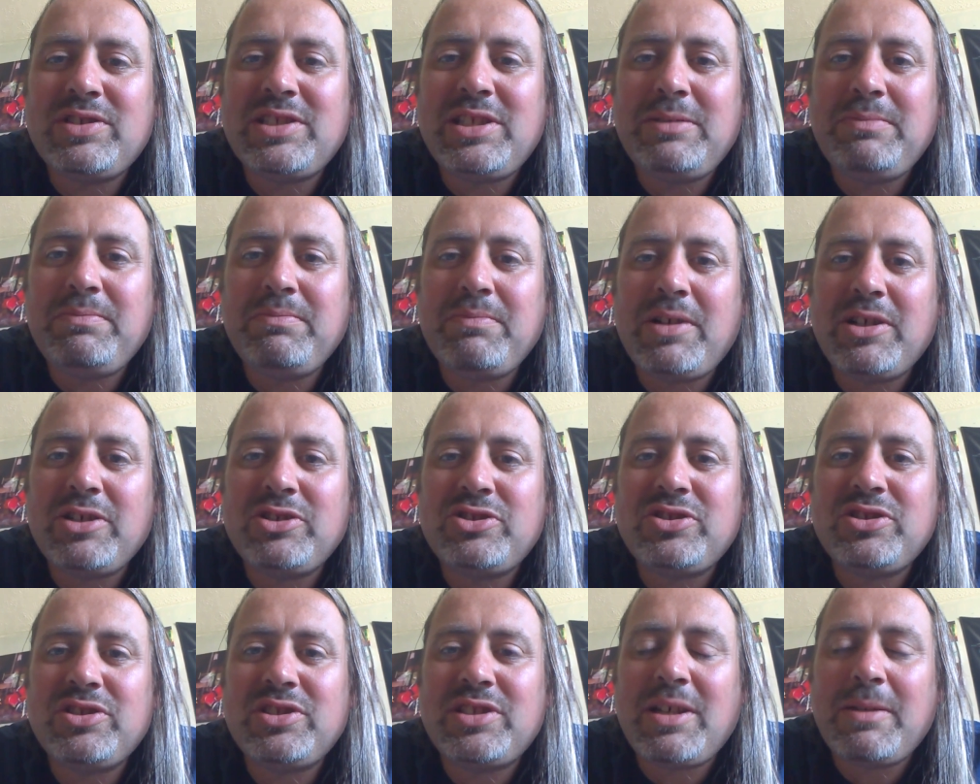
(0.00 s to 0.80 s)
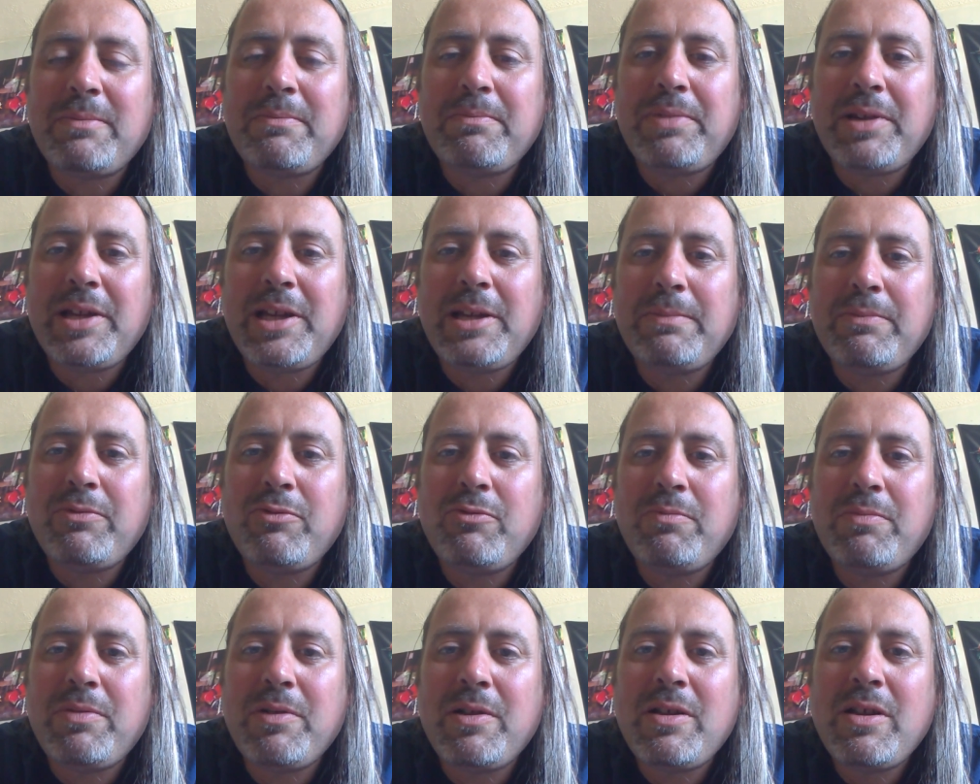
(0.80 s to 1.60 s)
seem much to some
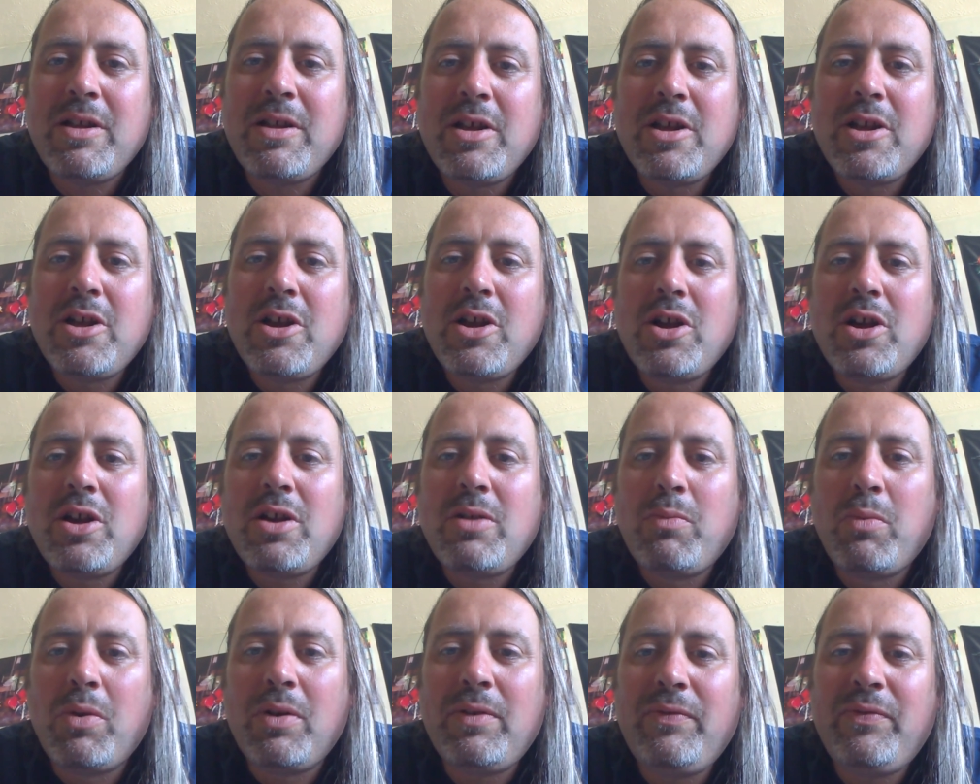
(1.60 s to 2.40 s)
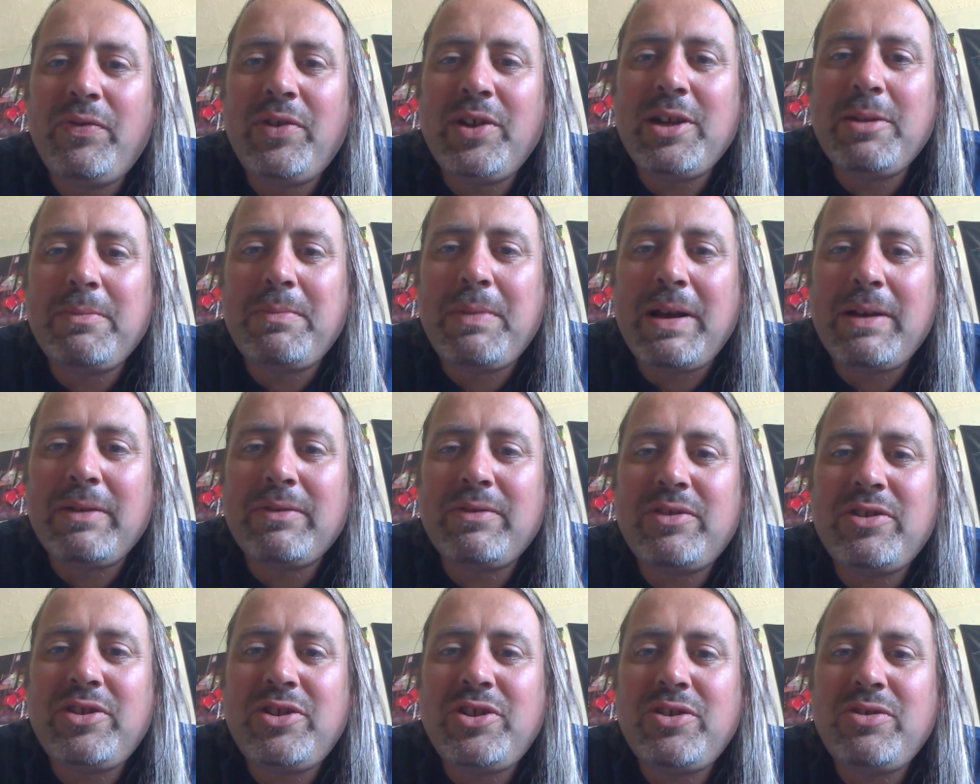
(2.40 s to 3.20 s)
people, but one thing
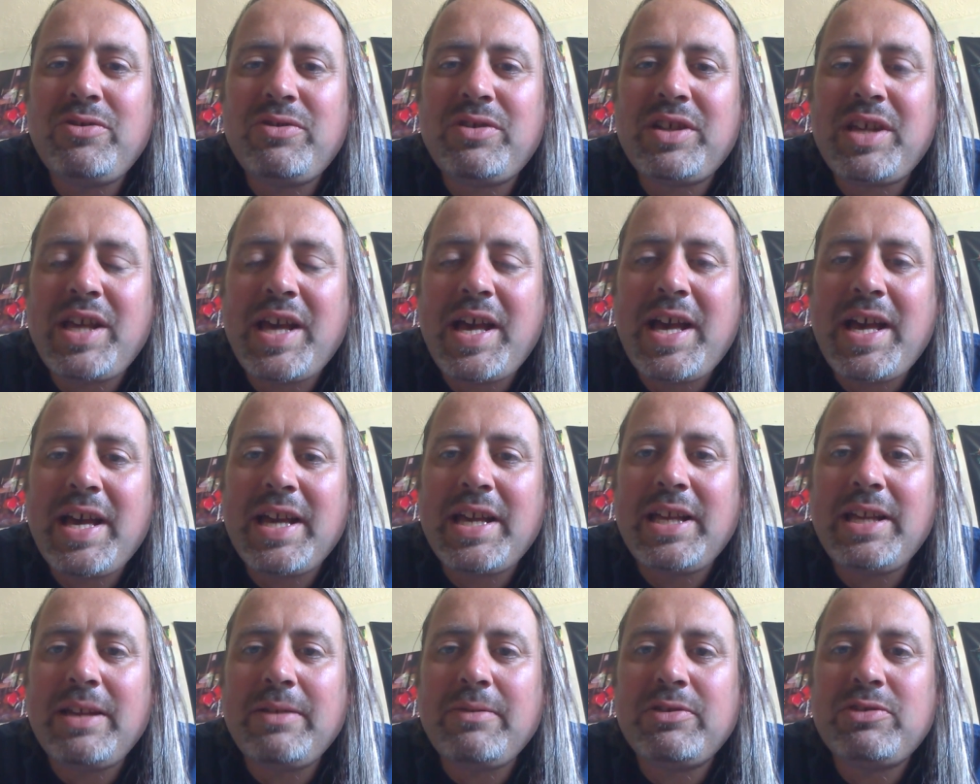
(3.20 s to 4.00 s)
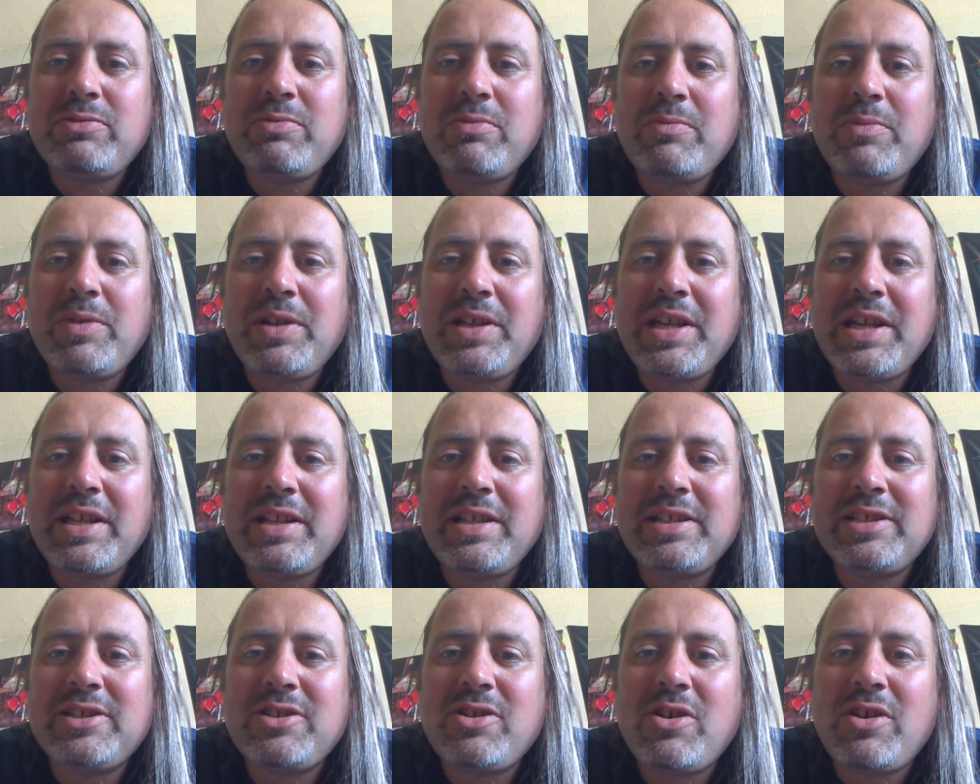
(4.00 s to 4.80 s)
about the UK was when we get
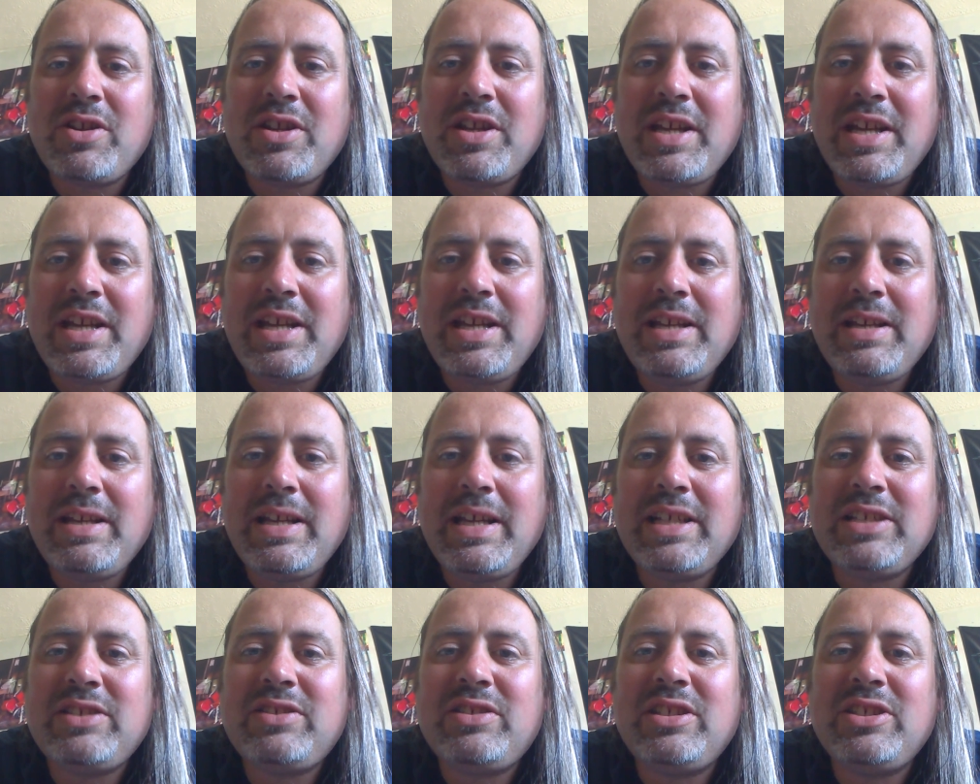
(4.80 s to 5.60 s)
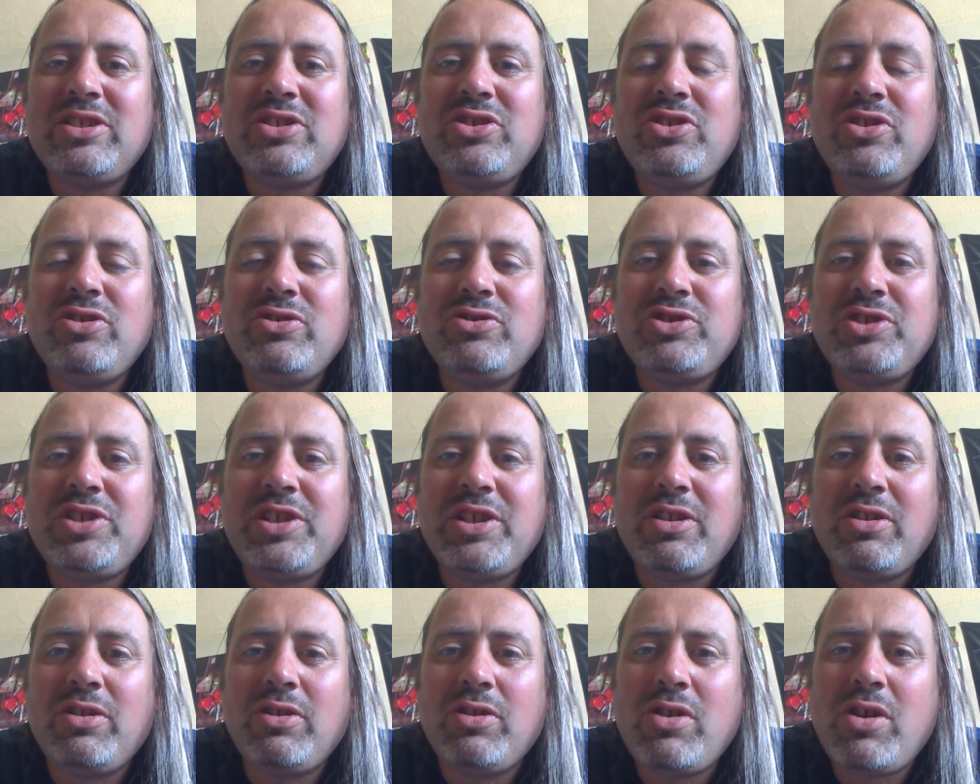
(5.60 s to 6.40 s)
this kind of heat, there's usually
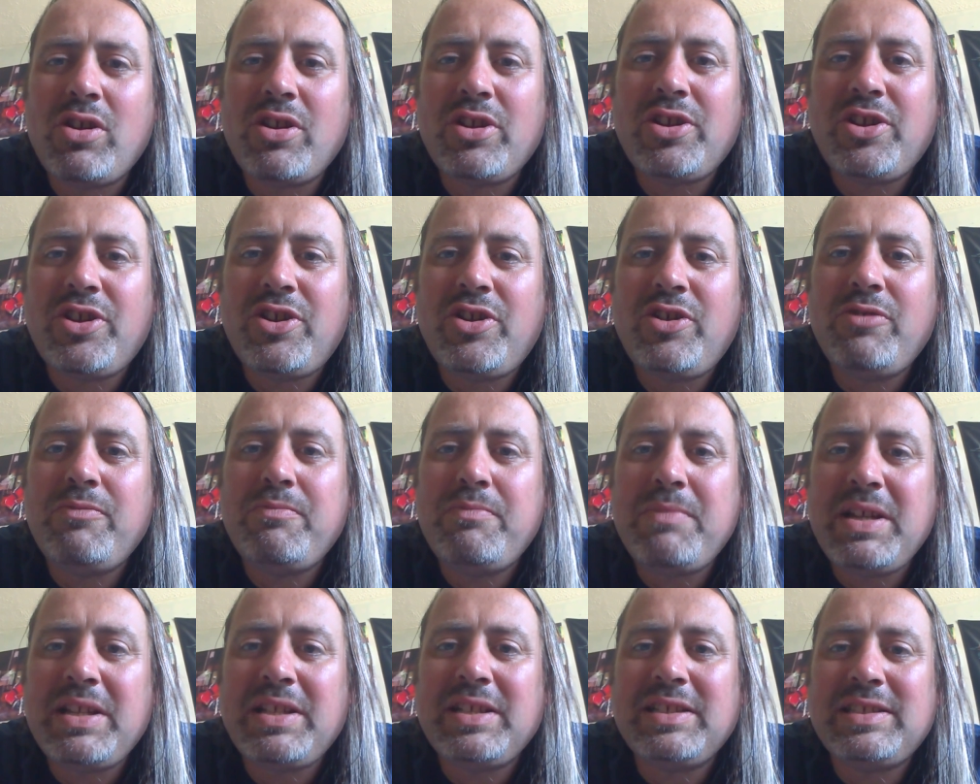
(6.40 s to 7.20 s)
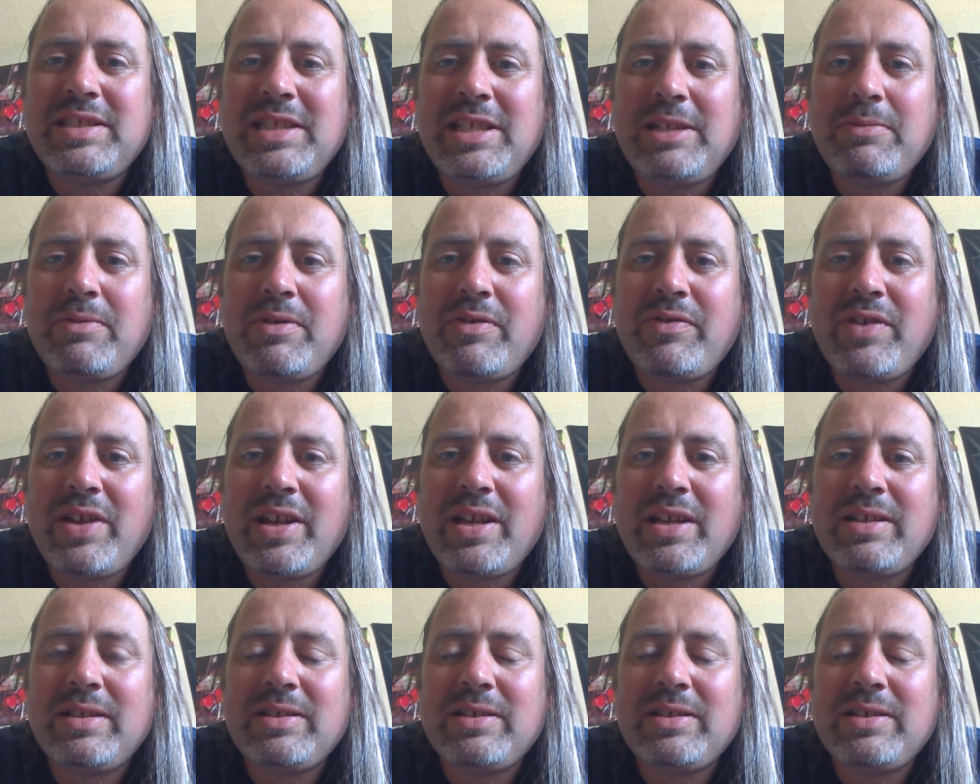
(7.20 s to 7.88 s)
a lot of humidity with it.